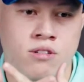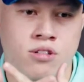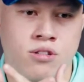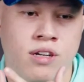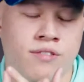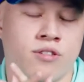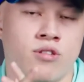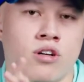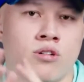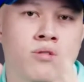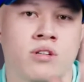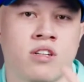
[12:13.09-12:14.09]
if you
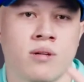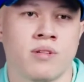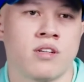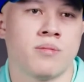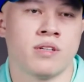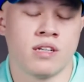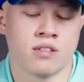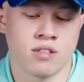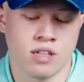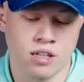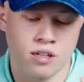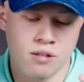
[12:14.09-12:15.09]
know what WWE is,
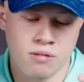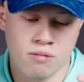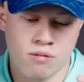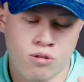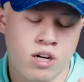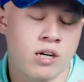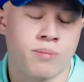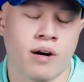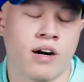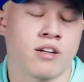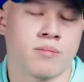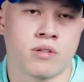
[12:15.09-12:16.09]
he rock
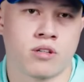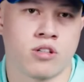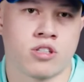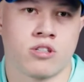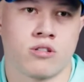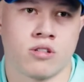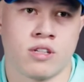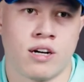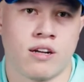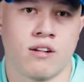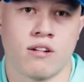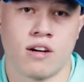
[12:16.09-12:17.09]
bottomed Christian
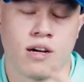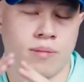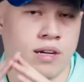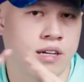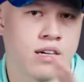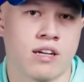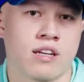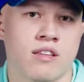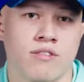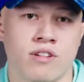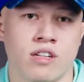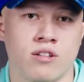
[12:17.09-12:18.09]
Roldan. I'm not kidding.
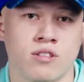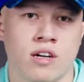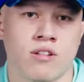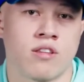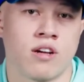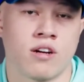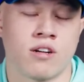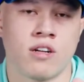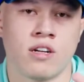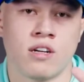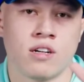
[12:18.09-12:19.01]
The video's out there.